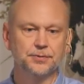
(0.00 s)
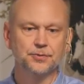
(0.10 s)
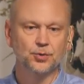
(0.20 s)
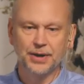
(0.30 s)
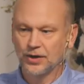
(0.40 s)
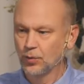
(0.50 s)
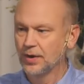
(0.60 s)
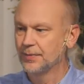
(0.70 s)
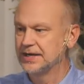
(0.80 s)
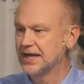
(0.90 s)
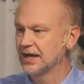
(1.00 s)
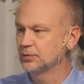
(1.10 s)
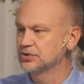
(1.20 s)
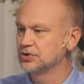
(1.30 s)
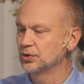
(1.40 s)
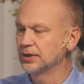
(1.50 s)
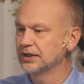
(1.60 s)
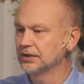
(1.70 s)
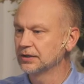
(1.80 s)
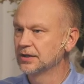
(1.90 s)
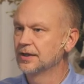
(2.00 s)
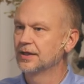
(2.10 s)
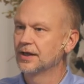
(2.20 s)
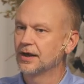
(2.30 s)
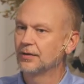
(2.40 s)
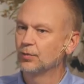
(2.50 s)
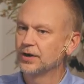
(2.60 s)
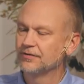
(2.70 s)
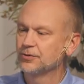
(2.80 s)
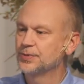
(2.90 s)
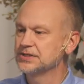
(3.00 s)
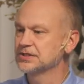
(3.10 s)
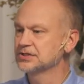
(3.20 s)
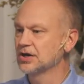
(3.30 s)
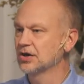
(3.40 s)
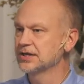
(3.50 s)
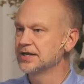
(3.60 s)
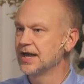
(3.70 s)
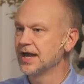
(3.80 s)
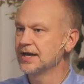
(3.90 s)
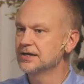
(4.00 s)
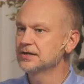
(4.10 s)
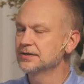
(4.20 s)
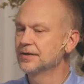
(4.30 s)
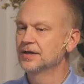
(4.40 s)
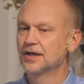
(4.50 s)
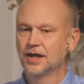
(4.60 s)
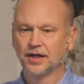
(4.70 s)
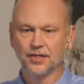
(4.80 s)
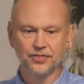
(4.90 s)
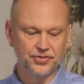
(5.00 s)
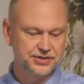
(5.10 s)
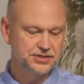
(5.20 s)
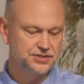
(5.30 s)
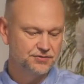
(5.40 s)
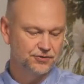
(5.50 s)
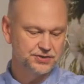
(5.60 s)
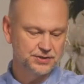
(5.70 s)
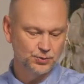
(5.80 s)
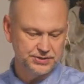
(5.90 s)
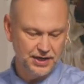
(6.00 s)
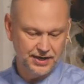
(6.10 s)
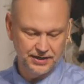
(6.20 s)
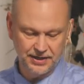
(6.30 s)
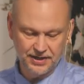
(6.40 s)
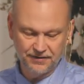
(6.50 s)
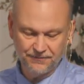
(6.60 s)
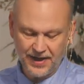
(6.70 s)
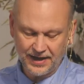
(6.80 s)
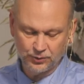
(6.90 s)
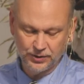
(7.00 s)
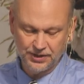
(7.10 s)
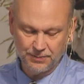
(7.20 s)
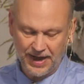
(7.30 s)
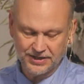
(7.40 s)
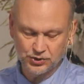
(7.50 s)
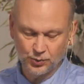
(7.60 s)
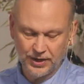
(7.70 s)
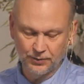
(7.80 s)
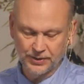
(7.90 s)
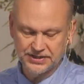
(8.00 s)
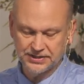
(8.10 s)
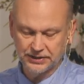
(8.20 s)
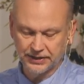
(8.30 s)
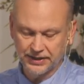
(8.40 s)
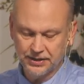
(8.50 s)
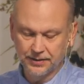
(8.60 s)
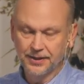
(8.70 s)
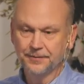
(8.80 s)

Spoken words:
no matter what my dad was doing, whatever business card he had, this is the verse that was on it. And in fact, when he passed away recently,